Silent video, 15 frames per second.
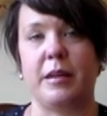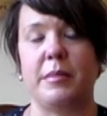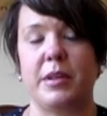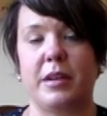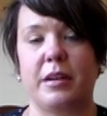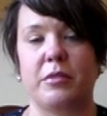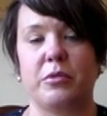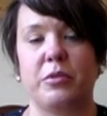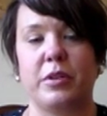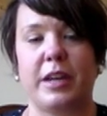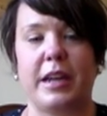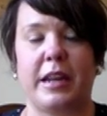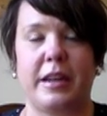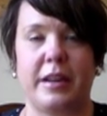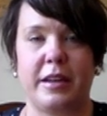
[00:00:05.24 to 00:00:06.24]
I'm a doctoral
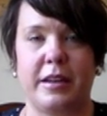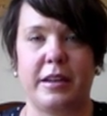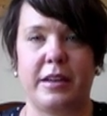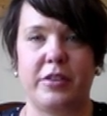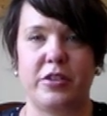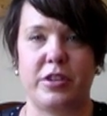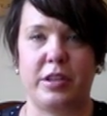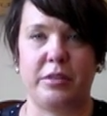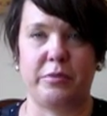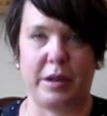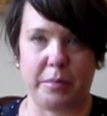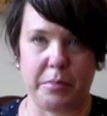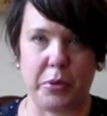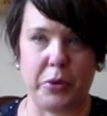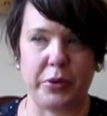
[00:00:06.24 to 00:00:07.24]
candidate at Janine
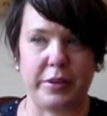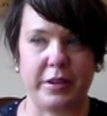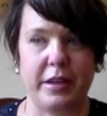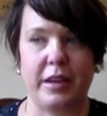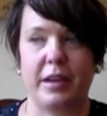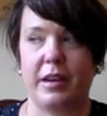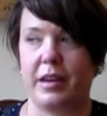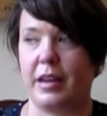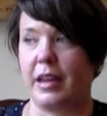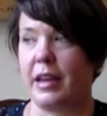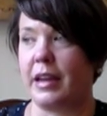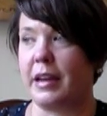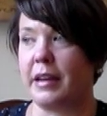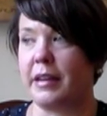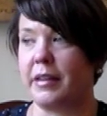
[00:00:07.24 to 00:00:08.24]
Rainbolt,
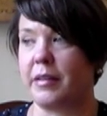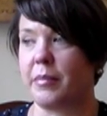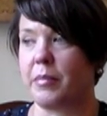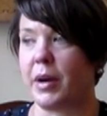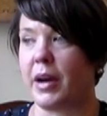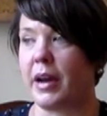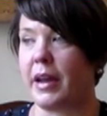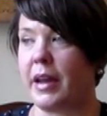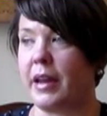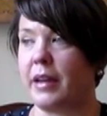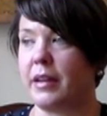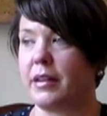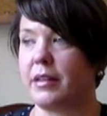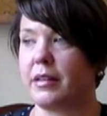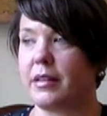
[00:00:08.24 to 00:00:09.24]
and
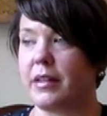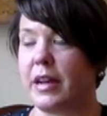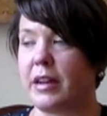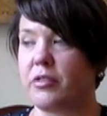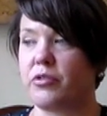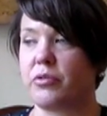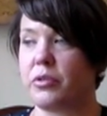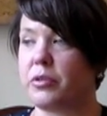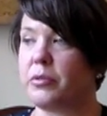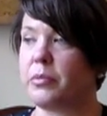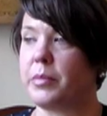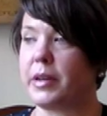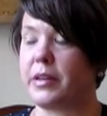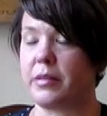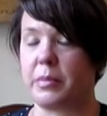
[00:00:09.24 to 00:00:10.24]
my
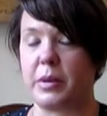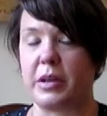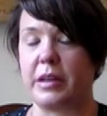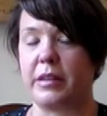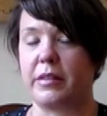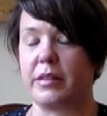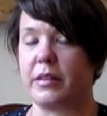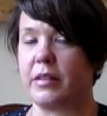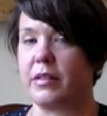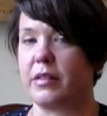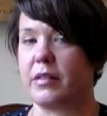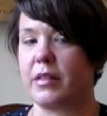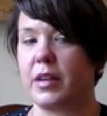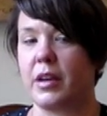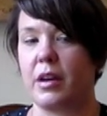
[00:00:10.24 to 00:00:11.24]
classroom
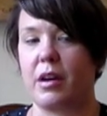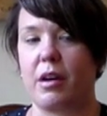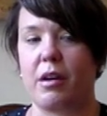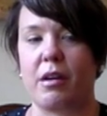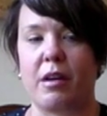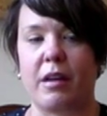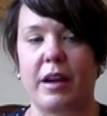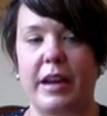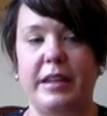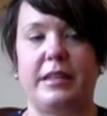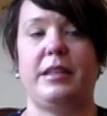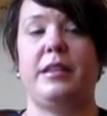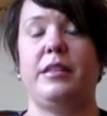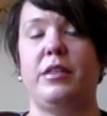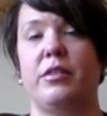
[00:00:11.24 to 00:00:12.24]
experiences are
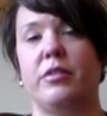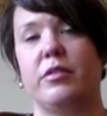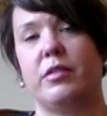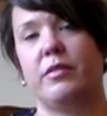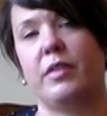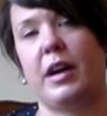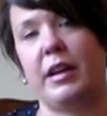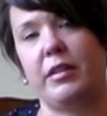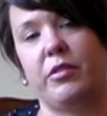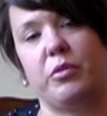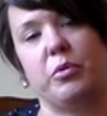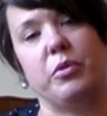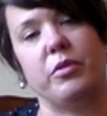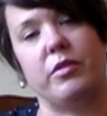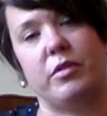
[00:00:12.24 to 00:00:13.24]
18 years of high
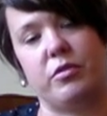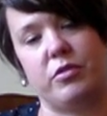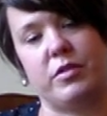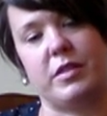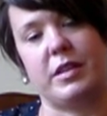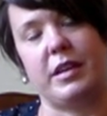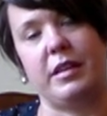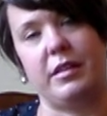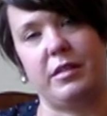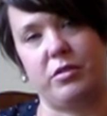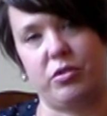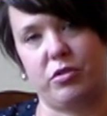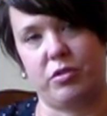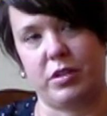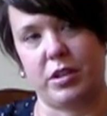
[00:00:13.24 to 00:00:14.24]
school social studies
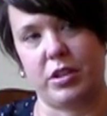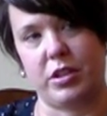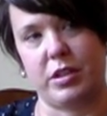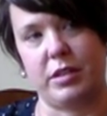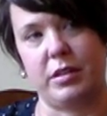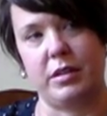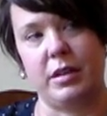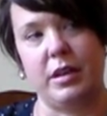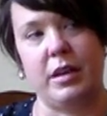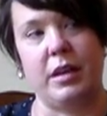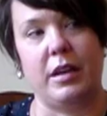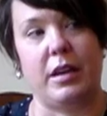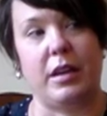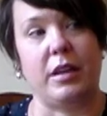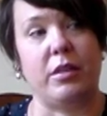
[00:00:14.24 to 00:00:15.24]
instruction.
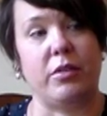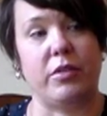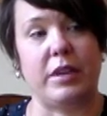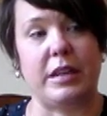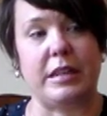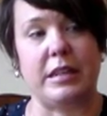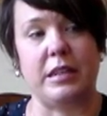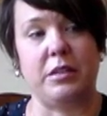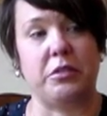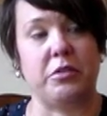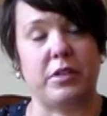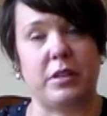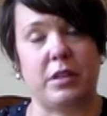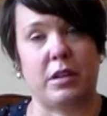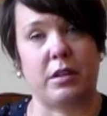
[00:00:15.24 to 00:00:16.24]
In those 18 years,
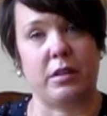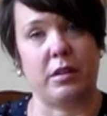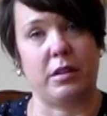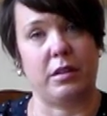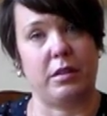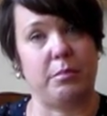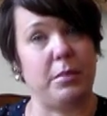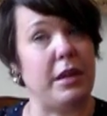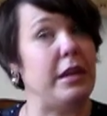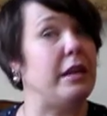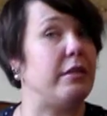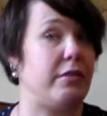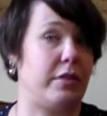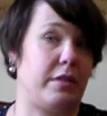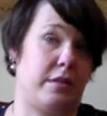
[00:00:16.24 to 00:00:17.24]
I taught many
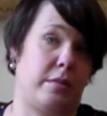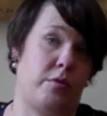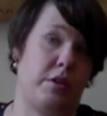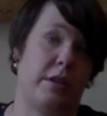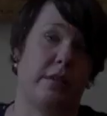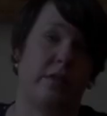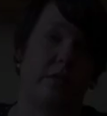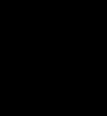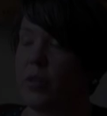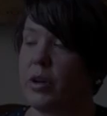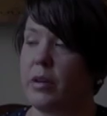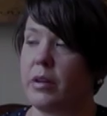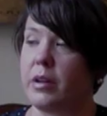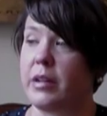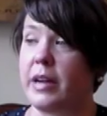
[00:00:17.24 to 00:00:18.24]
different subjects.
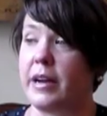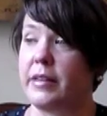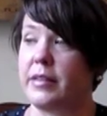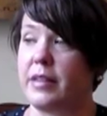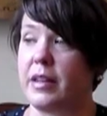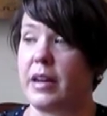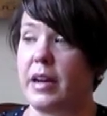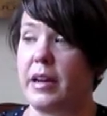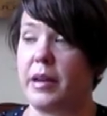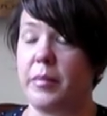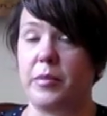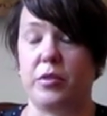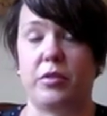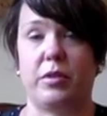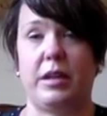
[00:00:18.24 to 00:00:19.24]
One class that I
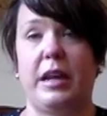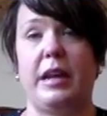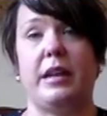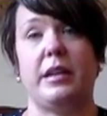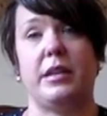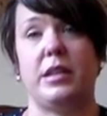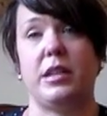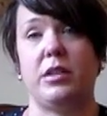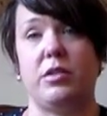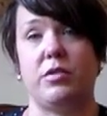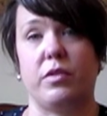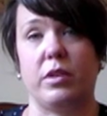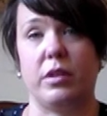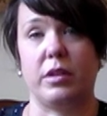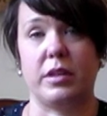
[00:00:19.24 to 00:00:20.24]
helped create and teach
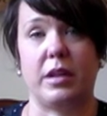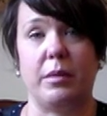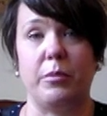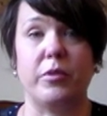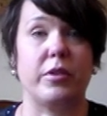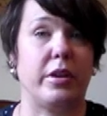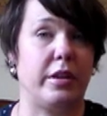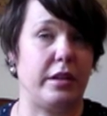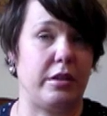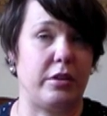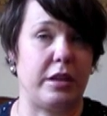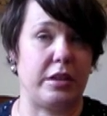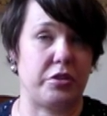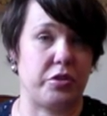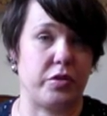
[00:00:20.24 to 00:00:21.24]
for a long time was called
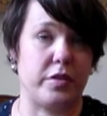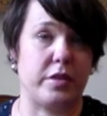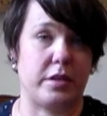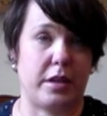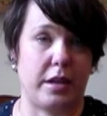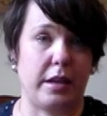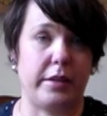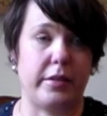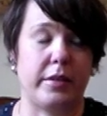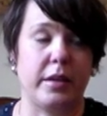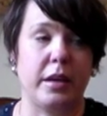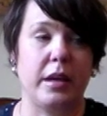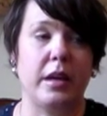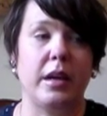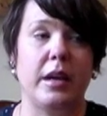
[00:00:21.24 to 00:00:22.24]
International Studies.
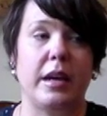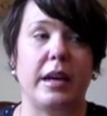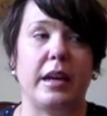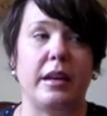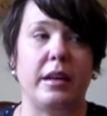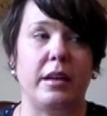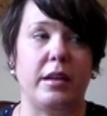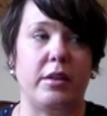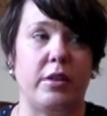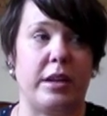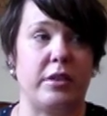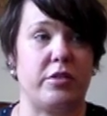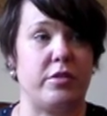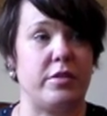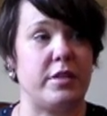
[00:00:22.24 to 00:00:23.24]
And in
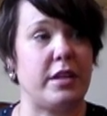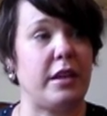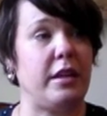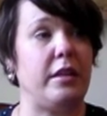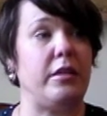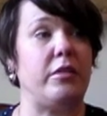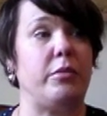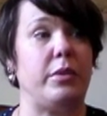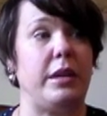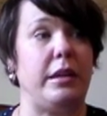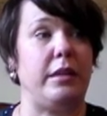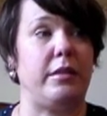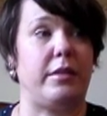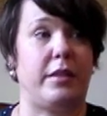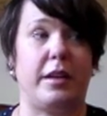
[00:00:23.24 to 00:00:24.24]
International Studies,
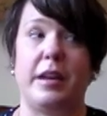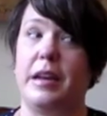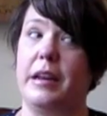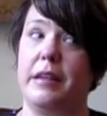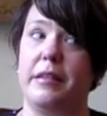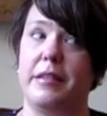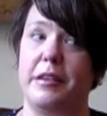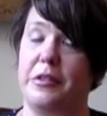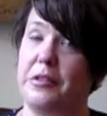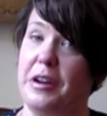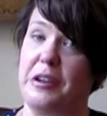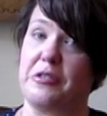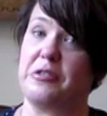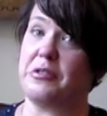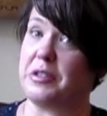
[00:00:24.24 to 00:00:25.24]
we studied
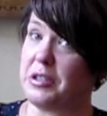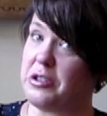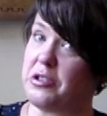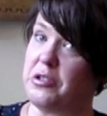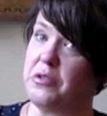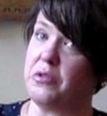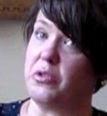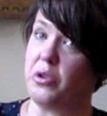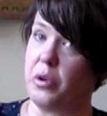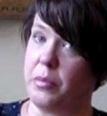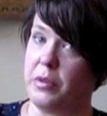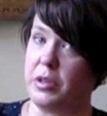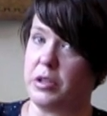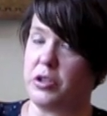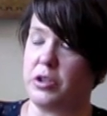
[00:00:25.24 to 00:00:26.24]
international issues,
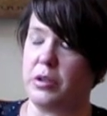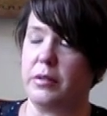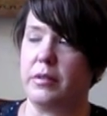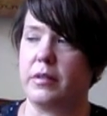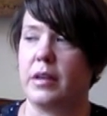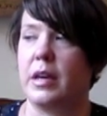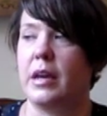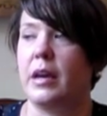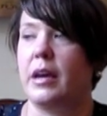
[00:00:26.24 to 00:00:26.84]
global issues.